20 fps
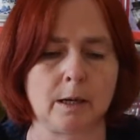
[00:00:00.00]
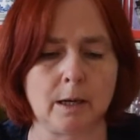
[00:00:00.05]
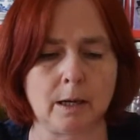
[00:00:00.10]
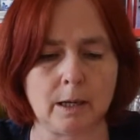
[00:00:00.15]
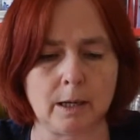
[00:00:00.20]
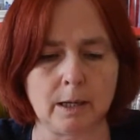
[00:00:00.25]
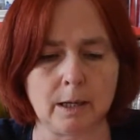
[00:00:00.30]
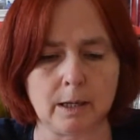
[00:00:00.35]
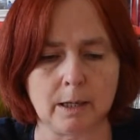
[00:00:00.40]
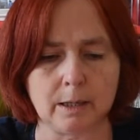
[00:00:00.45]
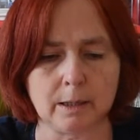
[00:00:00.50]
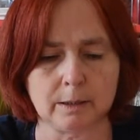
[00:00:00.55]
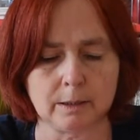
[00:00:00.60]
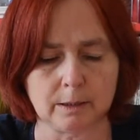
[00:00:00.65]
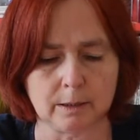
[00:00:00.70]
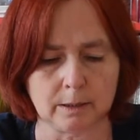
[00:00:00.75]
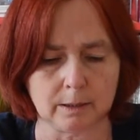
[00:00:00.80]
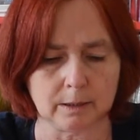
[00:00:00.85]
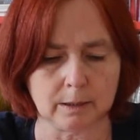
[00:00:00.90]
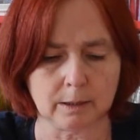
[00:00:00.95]
And
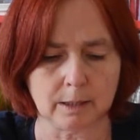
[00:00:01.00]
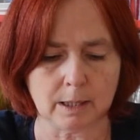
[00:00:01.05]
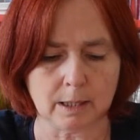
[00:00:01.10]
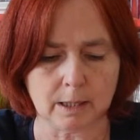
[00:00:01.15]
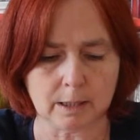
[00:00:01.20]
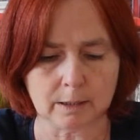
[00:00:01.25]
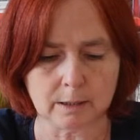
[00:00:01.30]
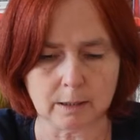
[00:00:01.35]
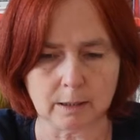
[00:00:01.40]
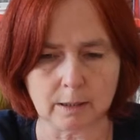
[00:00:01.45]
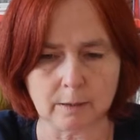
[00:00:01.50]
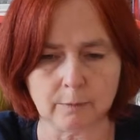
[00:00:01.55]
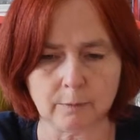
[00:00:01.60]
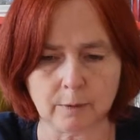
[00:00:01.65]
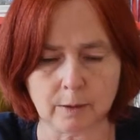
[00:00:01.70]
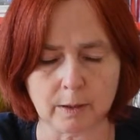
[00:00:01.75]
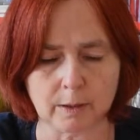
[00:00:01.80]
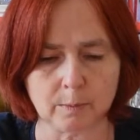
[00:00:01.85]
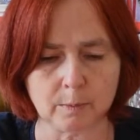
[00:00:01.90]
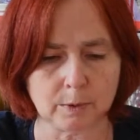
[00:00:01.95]
then if
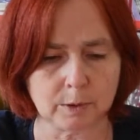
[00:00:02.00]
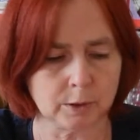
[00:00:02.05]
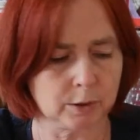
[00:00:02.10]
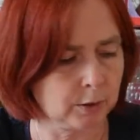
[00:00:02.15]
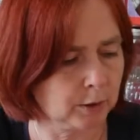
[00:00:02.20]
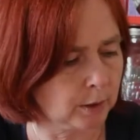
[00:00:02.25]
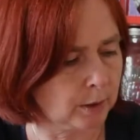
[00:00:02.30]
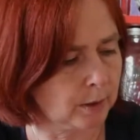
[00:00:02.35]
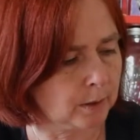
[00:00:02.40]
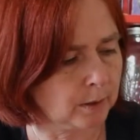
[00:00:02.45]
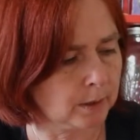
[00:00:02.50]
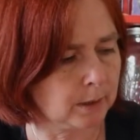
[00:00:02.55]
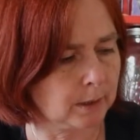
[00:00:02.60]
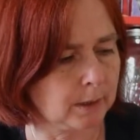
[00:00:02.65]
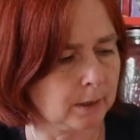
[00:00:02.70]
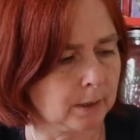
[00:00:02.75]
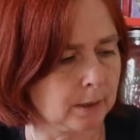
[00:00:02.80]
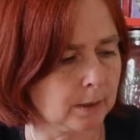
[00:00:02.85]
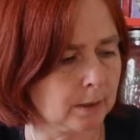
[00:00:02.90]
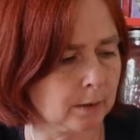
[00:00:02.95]
I wanted to use the
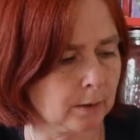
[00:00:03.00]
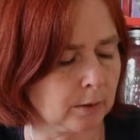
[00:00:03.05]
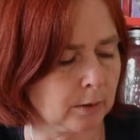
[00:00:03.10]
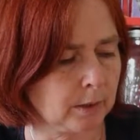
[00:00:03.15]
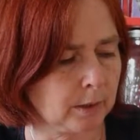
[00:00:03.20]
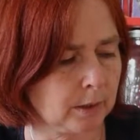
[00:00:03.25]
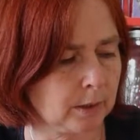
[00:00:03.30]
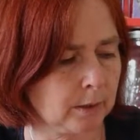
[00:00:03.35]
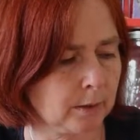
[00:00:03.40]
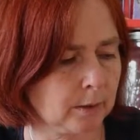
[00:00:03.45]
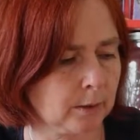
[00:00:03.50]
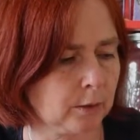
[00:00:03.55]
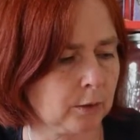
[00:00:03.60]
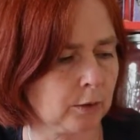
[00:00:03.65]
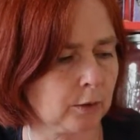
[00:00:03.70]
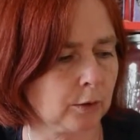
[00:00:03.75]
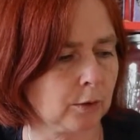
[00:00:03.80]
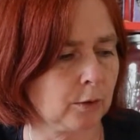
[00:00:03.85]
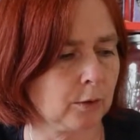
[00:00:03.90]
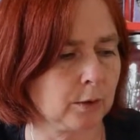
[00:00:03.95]
scissors
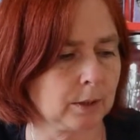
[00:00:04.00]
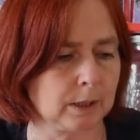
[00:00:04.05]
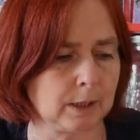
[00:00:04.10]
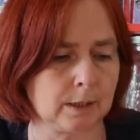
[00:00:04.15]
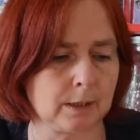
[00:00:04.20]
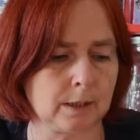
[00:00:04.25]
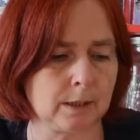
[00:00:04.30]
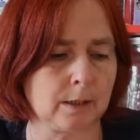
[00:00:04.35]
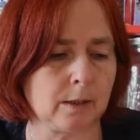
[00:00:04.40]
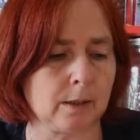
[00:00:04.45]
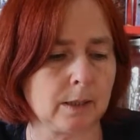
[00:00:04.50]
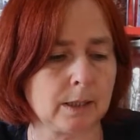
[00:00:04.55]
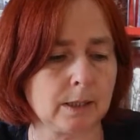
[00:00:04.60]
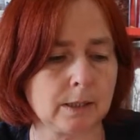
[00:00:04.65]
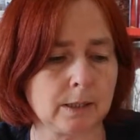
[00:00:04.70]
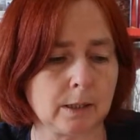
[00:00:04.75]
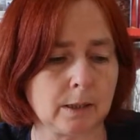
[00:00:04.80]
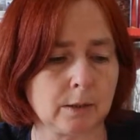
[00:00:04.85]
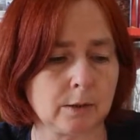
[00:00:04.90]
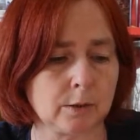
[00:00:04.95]
to cut out the
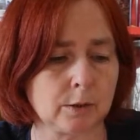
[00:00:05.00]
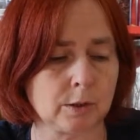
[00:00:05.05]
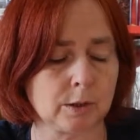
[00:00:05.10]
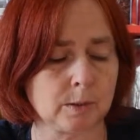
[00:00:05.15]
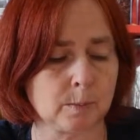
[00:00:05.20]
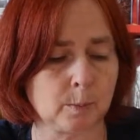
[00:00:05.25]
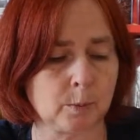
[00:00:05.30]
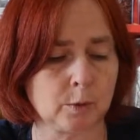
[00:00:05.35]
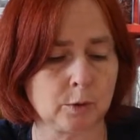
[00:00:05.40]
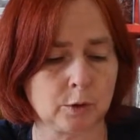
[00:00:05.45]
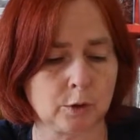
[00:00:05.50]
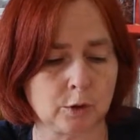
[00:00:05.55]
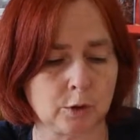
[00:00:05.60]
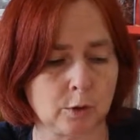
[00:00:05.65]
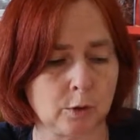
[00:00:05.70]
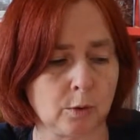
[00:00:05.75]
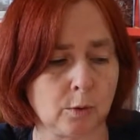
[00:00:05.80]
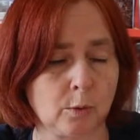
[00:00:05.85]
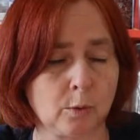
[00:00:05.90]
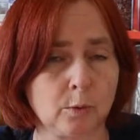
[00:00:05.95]
eyes, I could just punch a
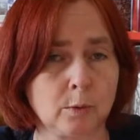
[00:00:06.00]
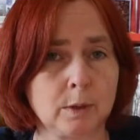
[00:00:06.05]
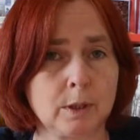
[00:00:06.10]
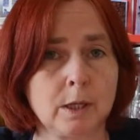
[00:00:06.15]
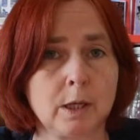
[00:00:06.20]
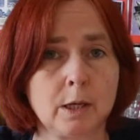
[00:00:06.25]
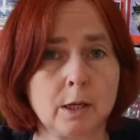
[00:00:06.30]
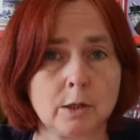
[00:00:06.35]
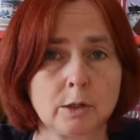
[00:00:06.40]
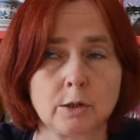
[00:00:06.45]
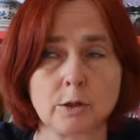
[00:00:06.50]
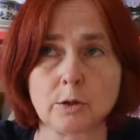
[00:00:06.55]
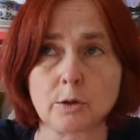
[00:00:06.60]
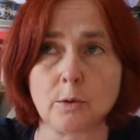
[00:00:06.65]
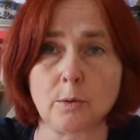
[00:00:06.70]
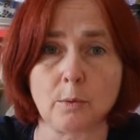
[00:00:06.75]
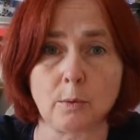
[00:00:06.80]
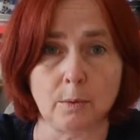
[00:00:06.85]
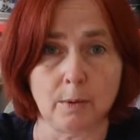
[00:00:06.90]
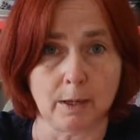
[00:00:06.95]
hole.
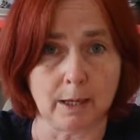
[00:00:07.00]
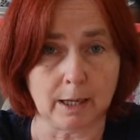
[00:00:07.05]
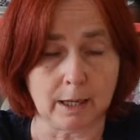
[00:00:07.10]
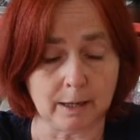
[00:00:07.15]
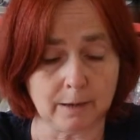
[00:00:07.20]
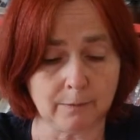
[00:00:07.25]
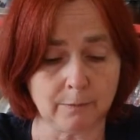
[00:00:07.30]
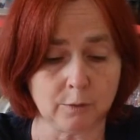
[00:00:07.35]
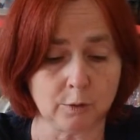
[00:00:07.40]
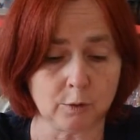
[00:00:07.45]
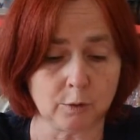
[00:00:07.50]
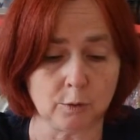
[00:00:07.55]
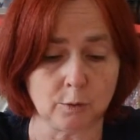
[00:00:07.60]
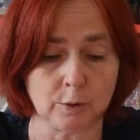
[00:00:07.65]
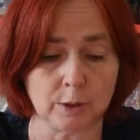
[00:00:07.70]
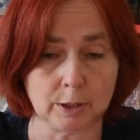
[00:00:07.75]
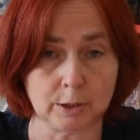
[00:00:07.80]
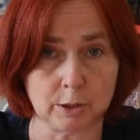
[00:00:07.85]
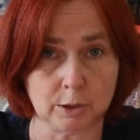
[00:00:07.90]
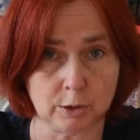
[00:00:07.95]
So if you're
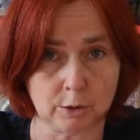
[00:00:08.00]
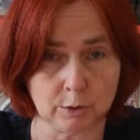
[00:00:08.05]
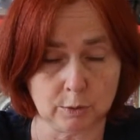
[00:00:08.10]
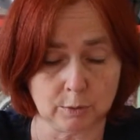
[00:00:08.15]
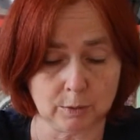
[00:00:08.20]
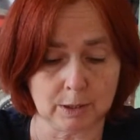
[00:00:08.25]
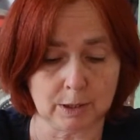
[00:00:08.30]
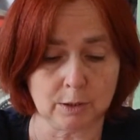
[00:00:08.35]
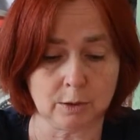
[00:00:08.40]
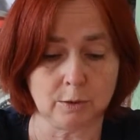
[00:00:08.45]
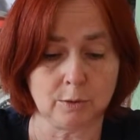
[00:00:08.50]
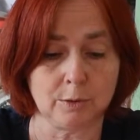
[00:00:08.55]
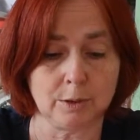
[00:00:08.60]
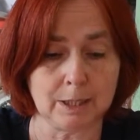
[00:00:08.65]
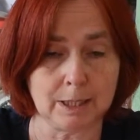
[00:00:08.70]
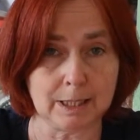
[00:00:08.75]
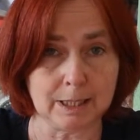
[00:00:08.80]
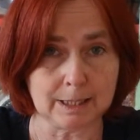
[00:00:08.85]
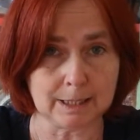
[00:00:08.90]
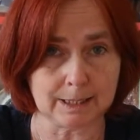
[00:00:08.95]
going to do this, you
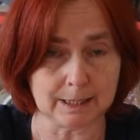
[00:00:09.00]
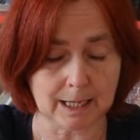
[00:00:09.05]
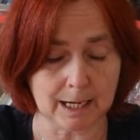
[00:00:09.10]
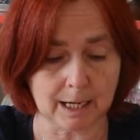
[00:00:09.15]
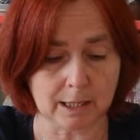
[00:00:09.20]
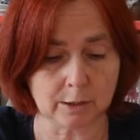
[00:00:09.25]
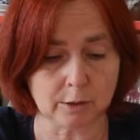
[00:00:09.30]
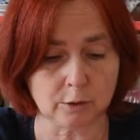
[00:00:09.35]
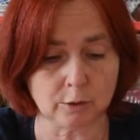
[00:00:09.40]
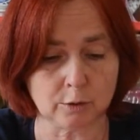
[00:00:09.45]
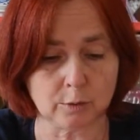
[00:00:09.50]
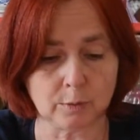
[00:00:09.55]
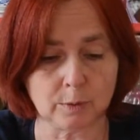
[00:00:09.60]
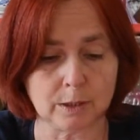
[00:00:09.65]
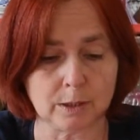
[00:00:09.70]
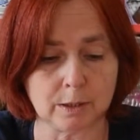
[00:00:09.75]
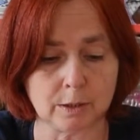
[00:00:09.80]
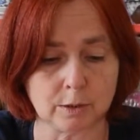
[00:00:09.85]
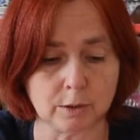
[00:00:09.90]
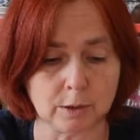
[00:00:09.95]
need an adult
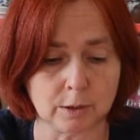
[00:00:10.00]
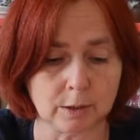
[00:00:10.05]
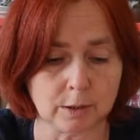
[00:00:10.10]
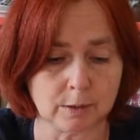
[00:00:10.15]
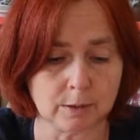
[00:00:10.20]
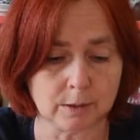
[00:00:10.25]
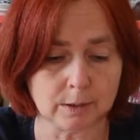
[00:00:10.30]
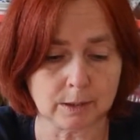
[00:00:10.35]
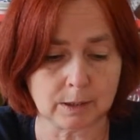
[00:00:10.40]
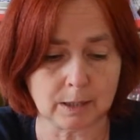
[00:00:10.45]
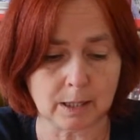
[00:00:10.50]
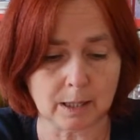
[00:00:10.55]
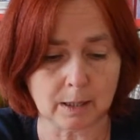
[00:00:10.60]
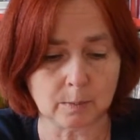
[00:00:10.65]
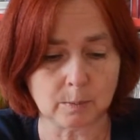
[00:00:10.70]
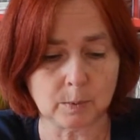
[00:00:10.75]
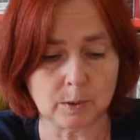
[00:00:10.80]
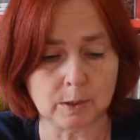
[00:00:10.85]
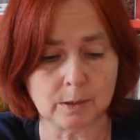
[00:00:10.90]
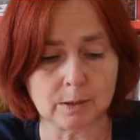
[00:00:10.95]
with you to
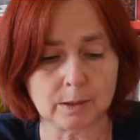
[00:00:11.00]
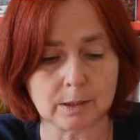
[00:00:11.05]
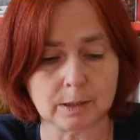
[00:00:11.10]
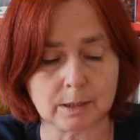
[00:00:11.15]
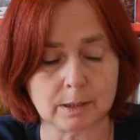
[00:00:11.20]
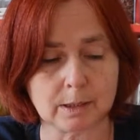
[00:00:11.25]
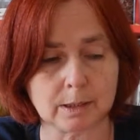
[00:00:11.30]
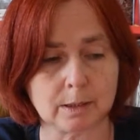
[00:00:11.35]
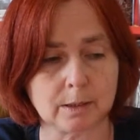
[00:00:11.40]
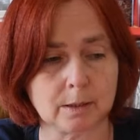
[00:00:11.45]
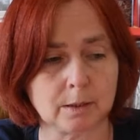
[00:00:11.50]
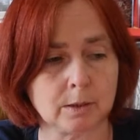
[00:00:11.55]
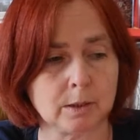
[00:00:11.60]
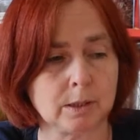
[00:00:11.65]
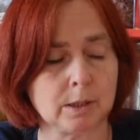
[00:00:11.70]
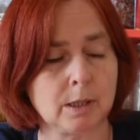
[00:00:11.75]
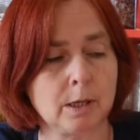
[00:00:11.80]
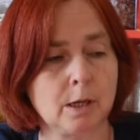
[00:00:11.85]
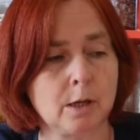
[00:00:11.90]
help you use the scissors.